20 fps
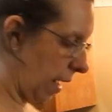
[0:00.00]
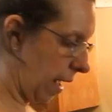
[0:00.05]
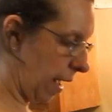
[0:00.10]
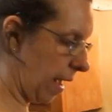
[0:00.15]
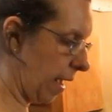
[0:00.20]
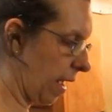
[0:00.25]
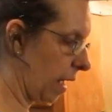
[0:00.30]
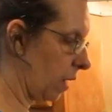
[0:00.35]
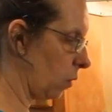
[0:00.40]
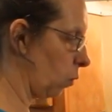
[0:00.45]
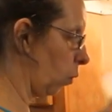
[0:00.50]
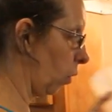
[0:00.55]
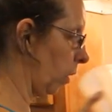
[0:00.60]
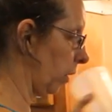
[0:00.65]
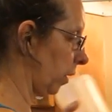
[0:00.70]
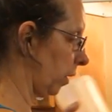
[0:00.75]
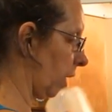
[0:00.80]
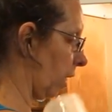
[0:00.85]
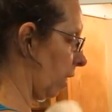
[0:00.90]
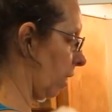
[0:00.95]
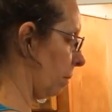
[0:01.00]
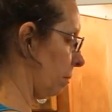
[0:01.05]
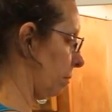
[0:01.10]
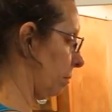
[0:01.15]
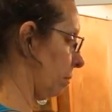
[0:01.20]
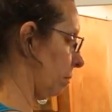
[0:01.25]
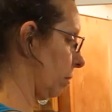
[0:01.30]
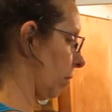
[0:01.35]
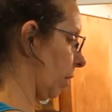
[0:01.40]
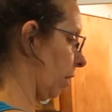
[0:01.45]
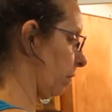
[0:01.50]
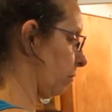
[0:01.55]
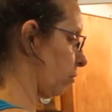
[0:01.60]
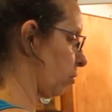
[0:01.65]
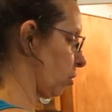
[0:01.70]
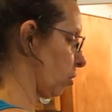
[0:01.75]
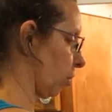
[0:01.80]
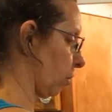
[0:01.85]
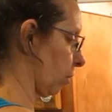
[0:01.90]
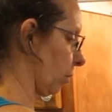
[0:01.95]
I add one cup of
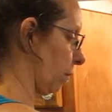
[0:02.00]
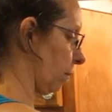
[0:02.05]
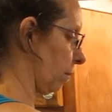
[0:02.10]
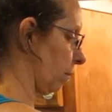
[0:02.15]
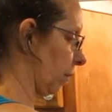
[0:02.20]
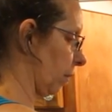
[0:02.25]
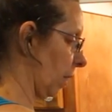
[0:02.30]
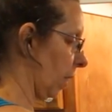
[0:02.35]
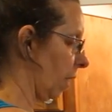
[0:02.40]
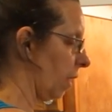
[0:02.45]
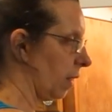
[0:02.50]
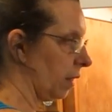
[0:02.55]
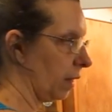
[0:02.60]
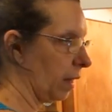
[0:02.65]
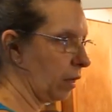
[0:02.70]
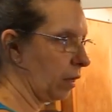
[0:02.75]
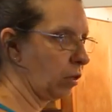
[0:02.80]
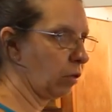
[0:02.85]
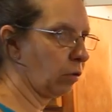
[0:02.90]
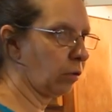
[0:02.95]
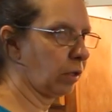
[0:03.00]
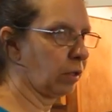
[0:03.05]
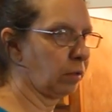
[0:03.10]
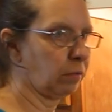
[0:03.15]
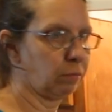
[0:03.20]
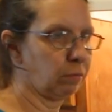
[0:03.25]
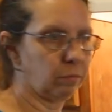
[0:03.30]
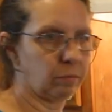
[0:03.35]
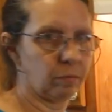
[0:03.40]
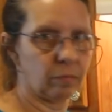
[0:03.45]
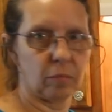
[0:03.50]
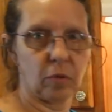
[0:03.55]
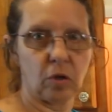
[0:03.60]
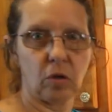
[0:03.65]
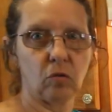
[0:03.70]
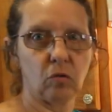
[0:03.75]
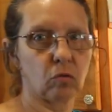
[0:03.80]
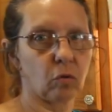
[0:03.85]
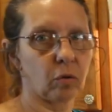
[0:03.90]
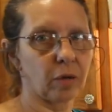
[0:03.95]
sugar. Now you can
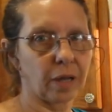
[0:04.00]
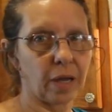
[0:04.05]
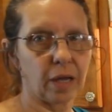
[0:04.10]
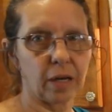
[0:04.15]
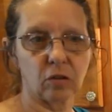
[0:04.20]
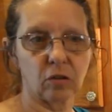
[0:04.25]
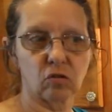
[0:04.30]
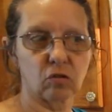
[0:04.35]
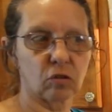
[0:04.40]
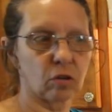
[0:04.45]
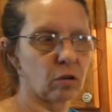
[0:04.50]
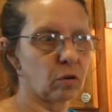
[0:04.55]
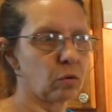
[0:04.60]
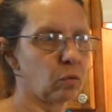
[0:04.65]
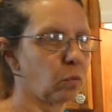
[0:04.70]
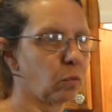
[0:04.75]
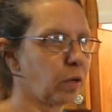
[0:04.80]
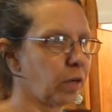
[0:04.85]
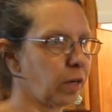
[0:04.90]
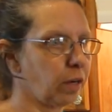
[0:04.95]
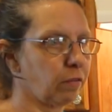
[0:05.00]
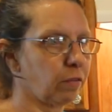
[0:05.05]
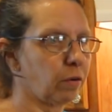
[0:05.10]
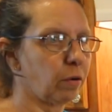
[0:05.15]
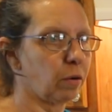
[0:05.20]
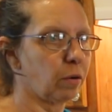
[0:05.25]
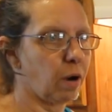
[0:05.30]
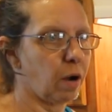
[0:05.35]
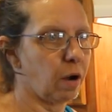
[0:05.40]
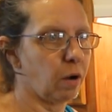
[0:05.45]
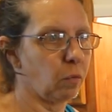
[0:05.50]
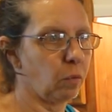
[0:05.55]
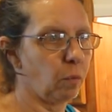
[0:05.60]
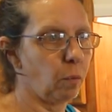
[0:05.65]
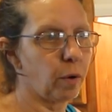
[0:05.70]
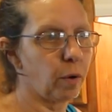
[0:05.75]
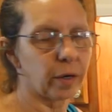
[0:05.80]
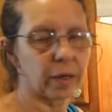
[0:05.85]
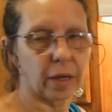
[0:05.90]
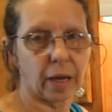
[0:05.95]
use organic sugar or whatever. Uh, when
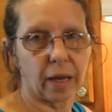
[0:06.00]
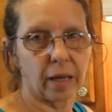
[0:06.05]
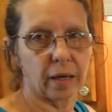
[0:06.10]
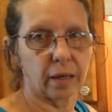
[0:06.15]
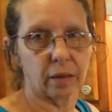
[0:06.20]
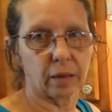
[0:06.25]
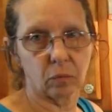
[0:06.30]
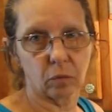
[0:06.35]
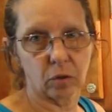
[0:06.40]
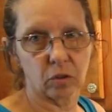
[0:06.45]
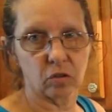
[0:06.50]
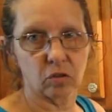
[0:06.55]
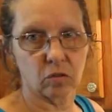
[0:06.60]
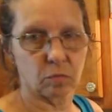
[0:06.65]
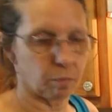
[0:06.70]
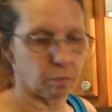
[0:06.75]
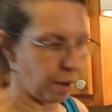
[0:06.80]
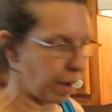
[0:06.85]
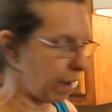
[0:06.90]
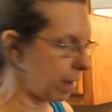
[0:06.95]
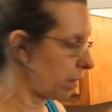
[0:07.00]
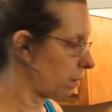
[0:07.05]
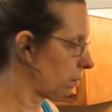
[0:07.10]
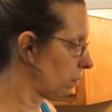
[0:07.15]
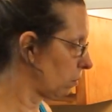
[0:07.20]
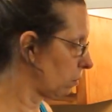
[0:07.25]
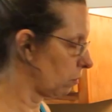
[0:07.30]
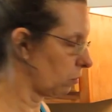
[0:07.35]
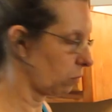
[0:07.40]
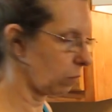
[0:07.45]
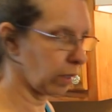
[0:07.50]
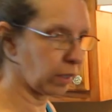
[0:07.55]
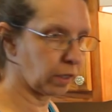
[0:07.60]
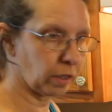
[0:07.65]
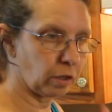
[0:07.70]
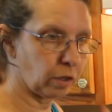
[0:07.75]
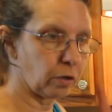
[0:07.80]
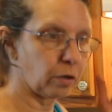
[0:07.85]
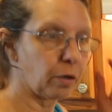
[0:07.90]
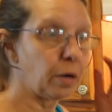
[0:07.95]
we're canning, we just buy
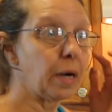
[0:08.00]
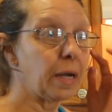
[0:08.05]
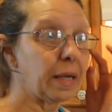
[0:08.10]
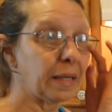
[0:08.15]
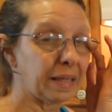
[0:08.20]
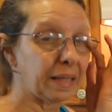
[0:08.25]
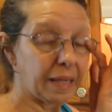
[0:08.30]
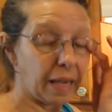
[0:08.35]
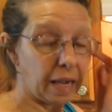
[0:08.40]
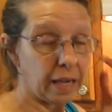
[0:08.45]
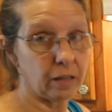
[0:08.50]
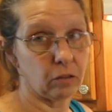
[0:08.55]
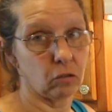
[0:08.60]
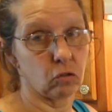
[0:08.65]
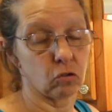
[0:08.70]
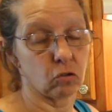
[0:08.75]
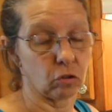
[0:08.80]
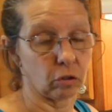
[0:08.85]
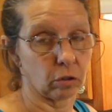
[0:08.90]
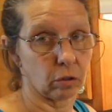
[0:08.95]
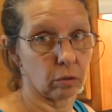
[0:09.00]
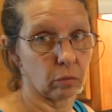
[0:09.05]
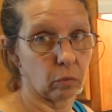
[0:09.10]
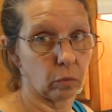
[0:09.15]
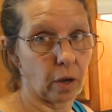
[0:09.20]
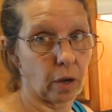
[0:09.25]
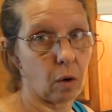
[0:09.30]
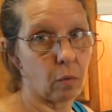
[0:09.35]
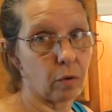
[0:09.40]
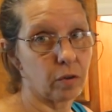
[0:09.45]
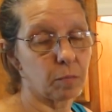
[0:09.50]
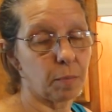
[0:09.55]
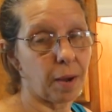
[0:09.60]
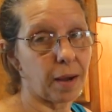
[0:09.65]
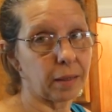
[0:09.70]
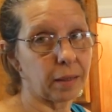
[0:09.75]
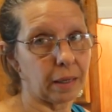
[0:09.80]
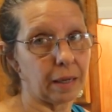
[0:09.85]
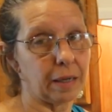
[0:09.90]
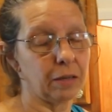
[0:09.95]
regular cane sugar. We always
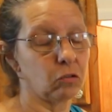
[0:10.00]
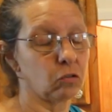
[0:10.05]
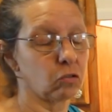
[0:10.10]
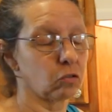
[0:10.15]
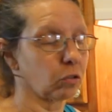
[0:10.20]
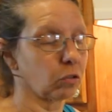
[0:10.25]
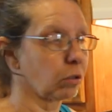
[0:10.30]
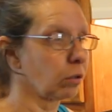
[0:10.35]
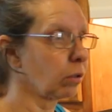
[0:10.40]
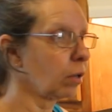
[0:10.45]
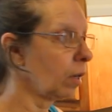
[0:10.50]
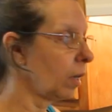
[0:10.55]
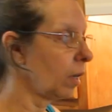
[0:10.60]
buy cane sugar.